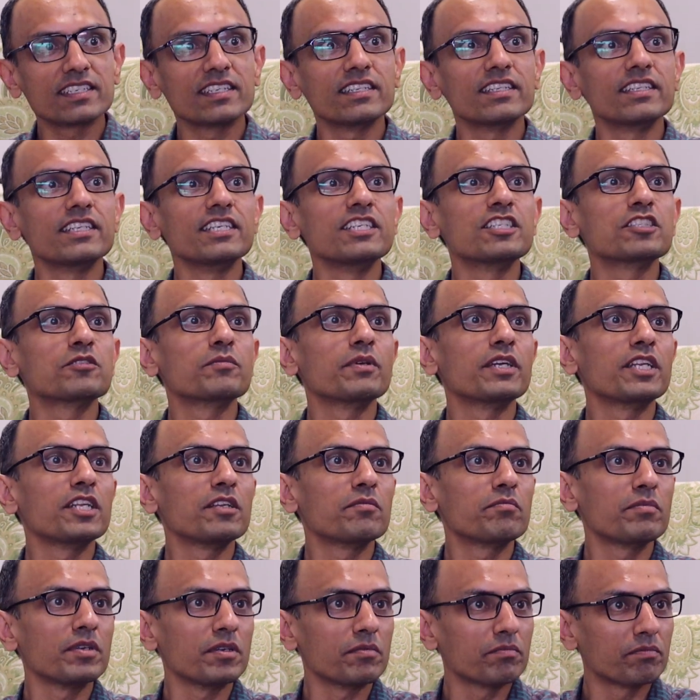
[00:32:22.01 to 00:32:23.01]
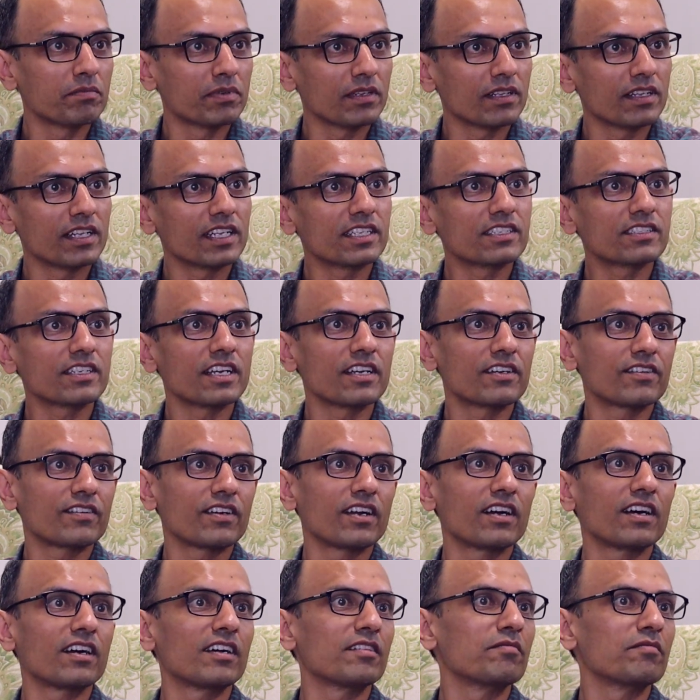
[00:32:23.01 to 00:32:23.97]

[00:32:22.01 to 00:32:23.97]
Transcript: and these many people, etc.